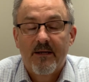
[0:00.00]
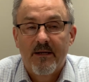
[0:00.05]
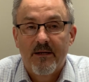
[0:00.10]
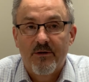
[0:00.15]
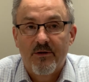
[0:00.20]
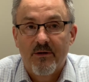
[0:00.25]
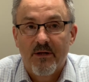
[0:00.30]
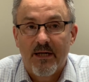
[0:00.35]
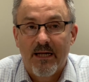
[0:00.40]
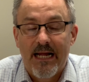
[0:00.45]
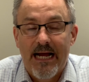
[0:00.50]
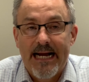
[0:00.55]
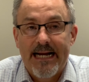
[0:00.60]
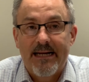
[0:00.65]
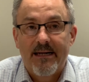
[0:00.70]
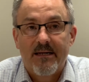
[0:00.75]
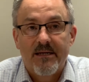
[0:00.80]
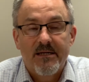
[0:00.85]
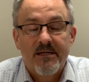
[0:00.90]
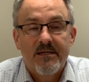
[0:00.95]
into the
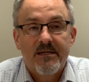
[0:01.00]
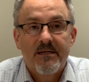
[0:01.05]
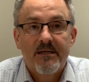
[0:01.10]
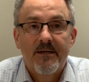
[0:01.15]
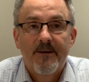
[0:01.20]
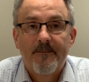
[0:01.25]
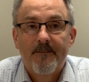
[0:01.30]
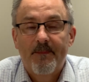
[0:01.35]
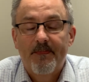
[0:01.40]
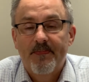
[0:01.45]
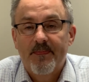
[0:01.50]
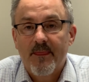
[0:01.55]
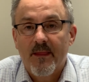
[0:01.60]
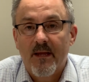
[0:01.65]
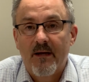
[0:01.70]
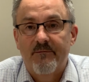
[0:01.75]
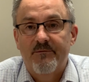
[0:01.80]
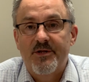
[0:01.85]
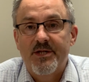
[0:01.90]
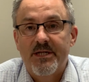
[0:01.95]
likeness
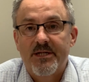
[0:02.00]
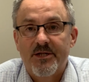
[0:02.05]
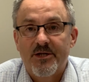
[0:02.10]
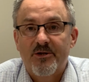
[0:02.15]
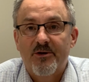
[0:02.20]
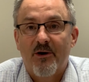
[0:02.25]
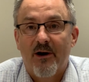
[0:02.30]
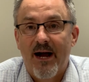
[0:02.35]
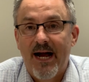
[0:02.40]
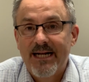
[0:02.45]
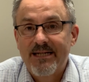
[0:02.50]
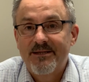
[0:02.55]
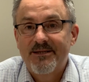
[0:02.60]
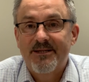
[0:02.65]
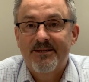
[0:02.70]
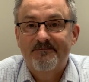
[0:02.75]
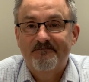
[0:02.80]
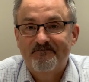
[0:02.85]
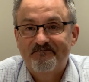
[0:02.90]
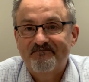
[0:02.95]
of Jesus Christ.